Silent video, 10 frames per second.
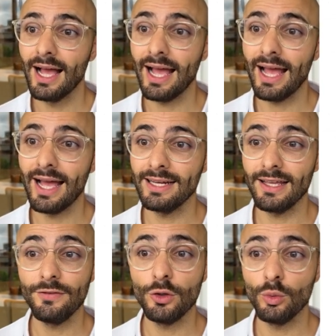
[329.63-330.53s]
And
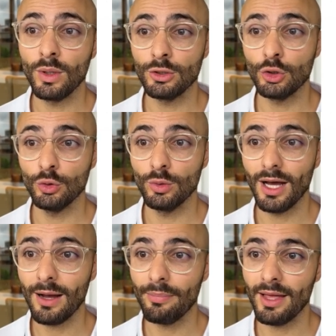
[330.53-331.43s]
if you want to
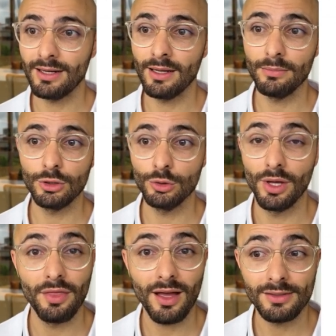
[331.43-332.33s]
up that number to
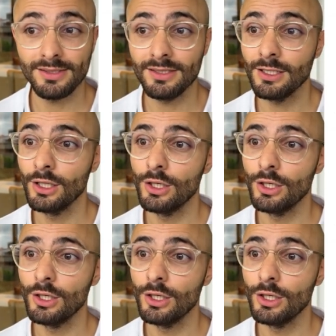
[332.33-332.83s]
1,000,